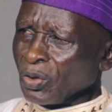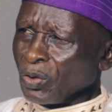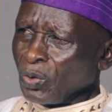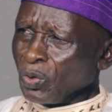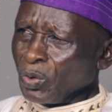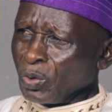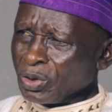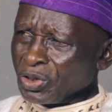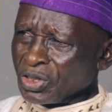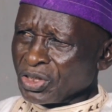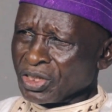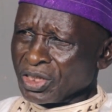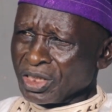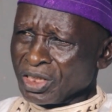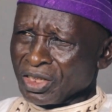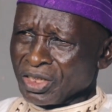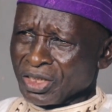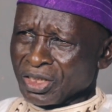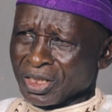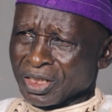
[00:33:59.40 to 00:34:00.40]
Those
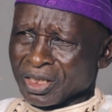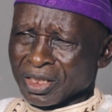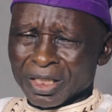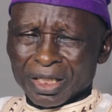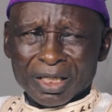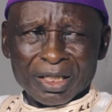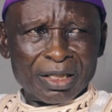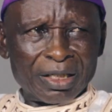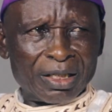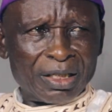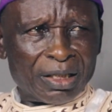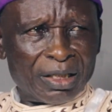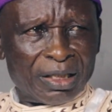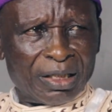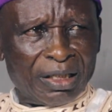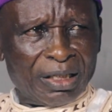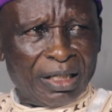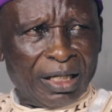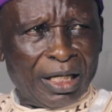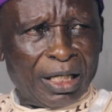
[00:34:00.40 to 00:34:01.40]
things,
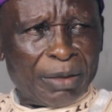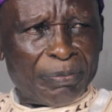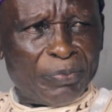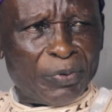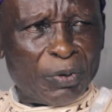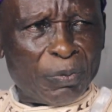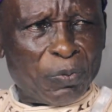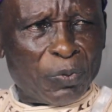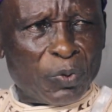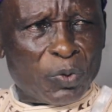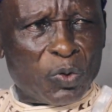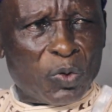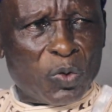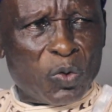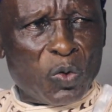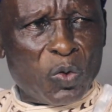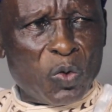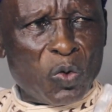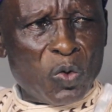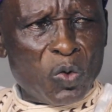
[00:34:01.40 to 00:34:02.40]
there are people
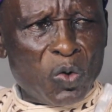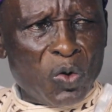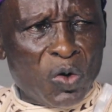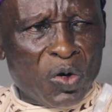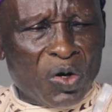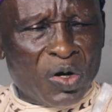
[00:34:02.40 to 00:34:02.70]
who